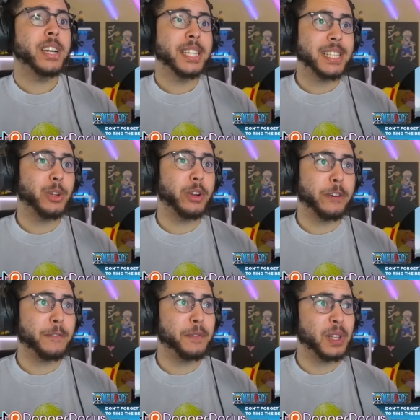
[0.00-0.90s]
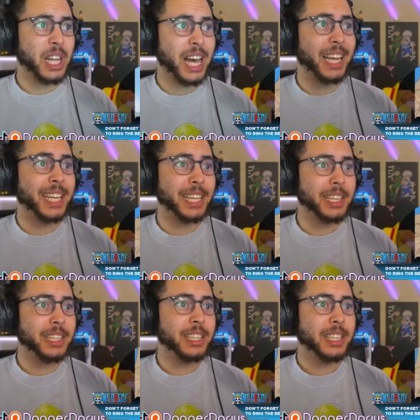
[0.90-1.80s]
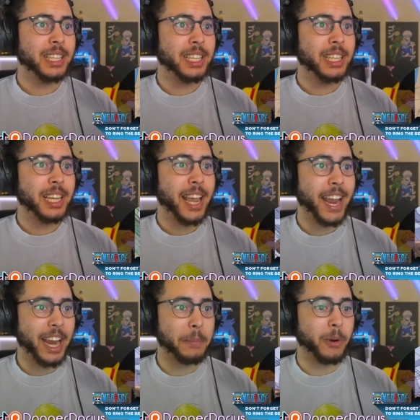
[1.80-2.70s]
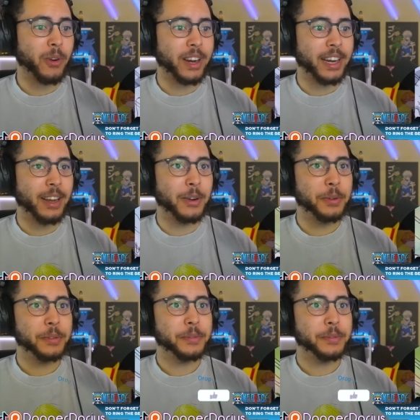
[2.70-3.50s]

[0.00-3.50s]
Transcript: He's literally a flying hammer right now.